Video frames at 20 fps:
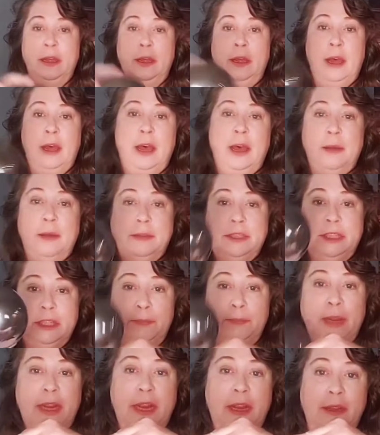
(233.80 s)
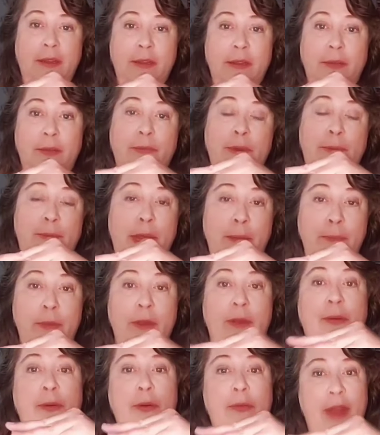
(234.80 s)
Uh, just be,
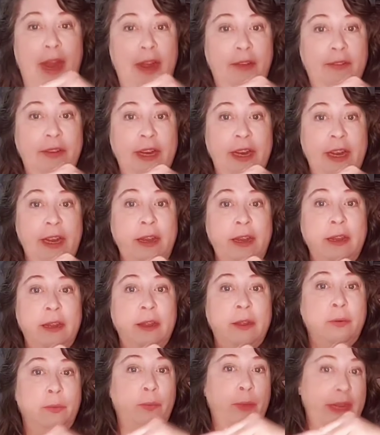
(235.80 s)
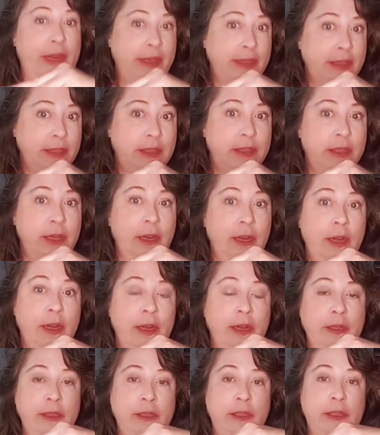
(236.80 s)
remember gravity wins
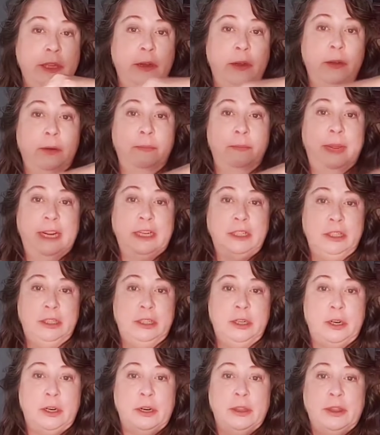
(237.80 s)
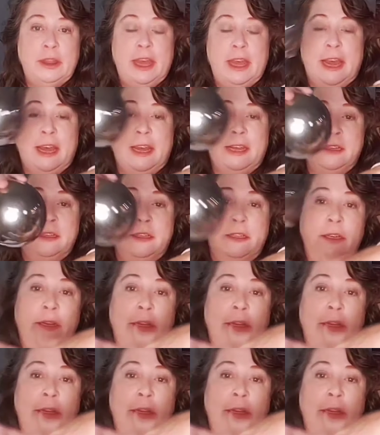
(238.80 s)
so make sure that